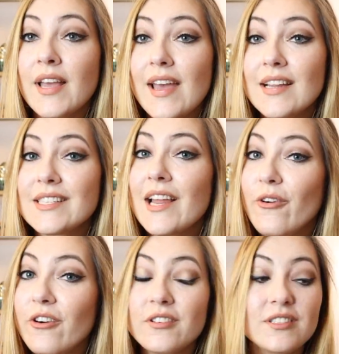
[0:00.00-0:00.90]
and I
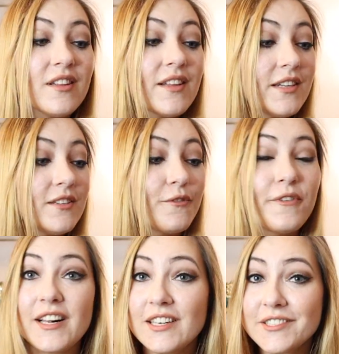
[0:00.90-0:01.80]
learned that
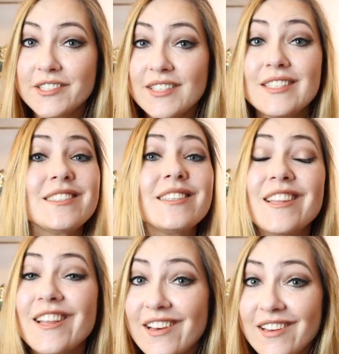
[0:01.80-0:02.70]
Filt is
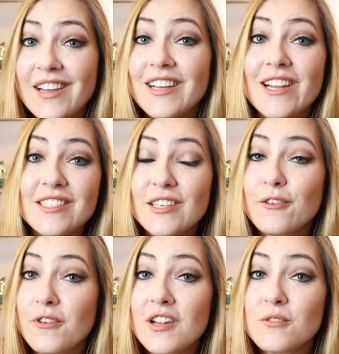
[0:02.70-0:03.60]
the classic
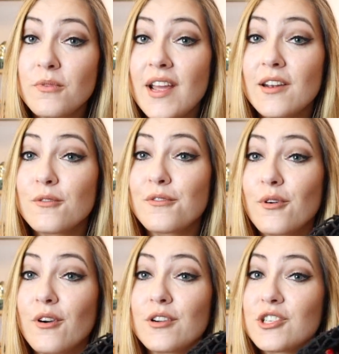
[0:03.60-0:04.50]
French brand
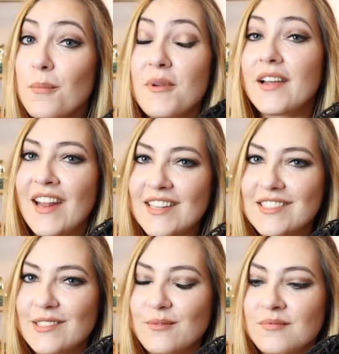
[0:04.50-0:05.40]
for shopping nets.